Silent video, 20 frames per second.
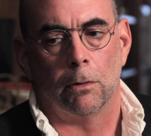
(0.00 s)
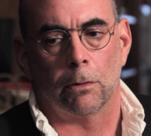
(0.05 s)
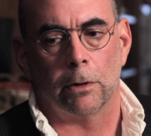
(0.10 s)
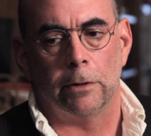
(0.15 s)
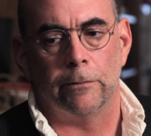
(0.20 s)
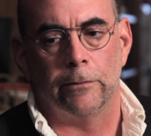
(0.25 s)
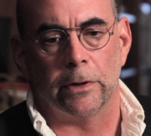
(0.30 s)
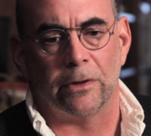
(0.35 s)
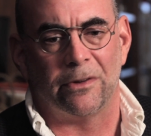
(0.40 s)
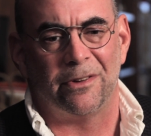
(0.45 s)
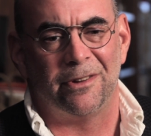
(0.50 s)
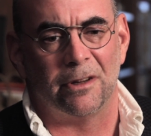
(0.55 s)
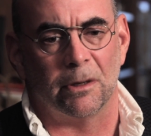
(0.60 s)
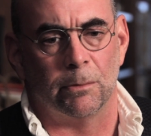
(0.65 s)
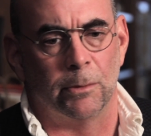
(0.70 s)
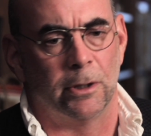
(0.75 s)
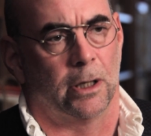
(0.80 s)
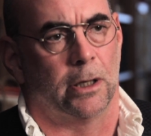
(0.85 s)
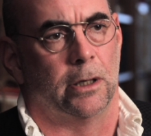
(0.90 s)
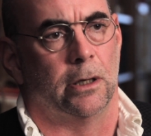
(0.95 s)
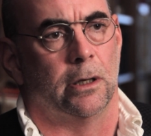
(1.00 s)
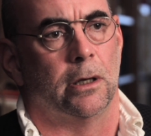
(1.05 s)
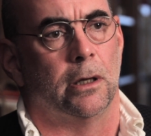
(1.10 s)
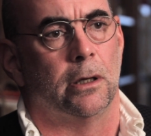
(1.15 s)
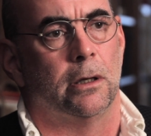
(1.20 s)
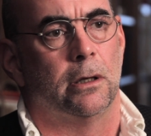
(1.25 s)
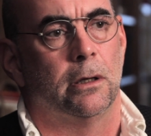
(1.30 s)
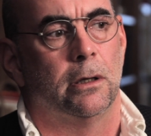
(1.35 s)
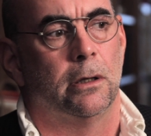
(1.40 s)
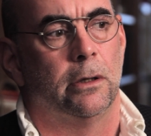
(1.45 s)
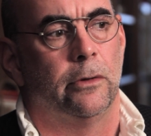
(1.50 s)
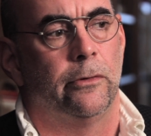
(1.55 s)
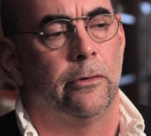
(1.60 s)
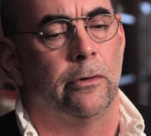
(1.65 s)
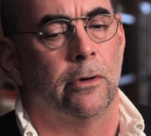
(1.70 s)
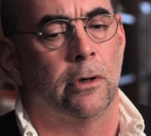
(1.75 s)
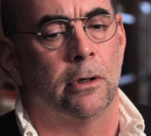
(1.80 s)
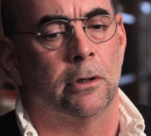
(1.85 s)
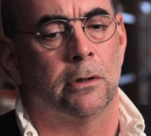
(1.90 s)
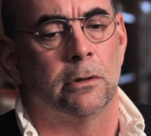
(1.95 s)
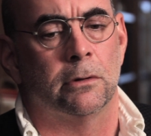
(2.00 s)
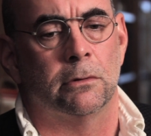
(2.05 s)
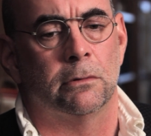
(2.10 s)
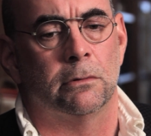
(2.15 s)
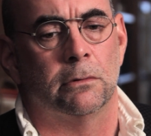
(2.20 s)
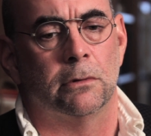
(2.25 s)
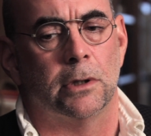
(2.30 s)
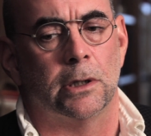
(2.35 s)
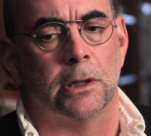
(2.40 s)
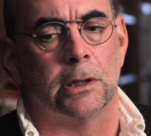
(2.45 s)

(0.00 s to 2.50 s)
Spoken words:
even assimilated it. So